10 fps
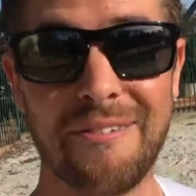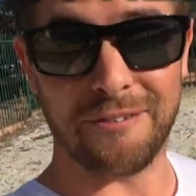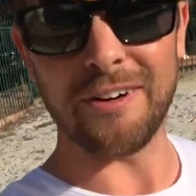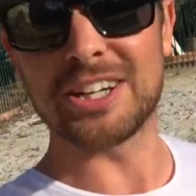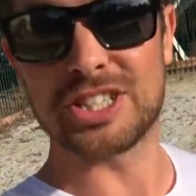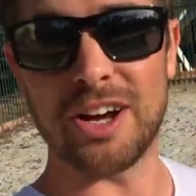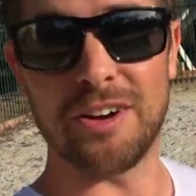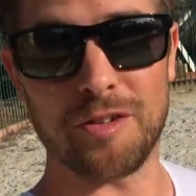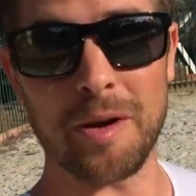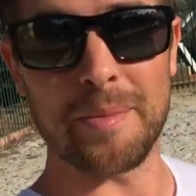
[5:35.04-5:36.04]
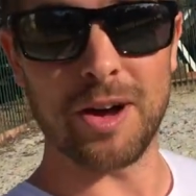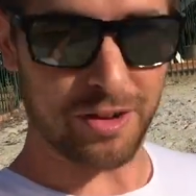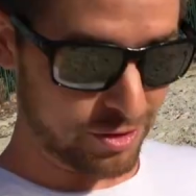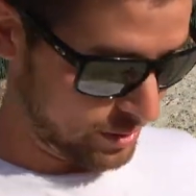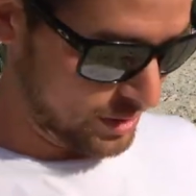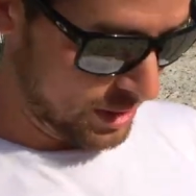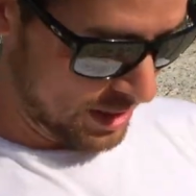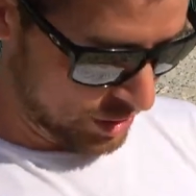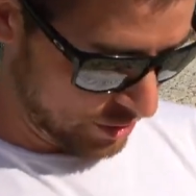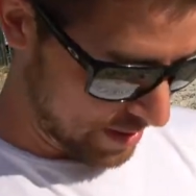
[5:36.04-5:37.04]
a free shirt from our merch store. This is
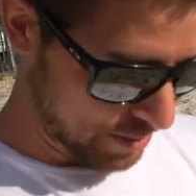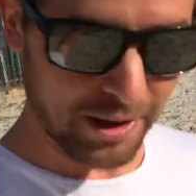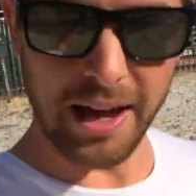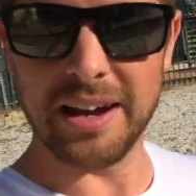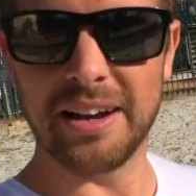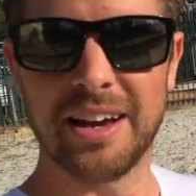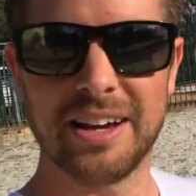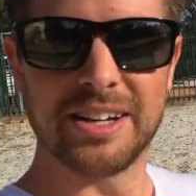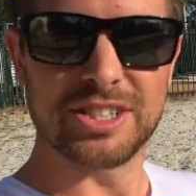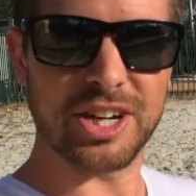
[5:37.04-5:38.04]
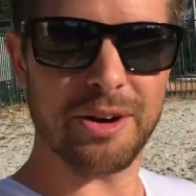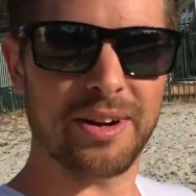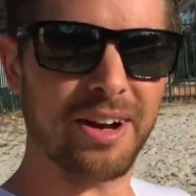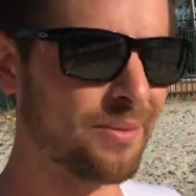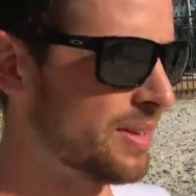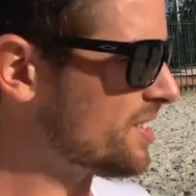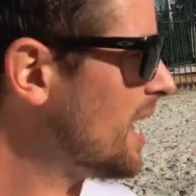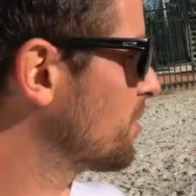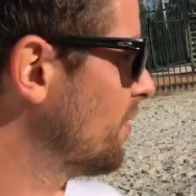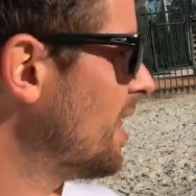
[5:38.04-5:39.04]
the trampoline shirt we got, but there's
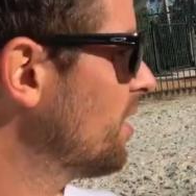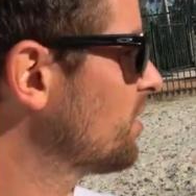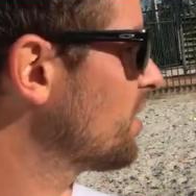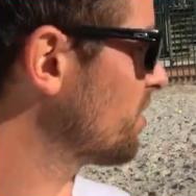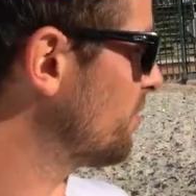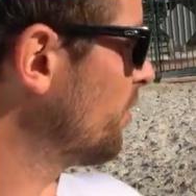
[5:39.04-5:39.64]
heaps of others. There's a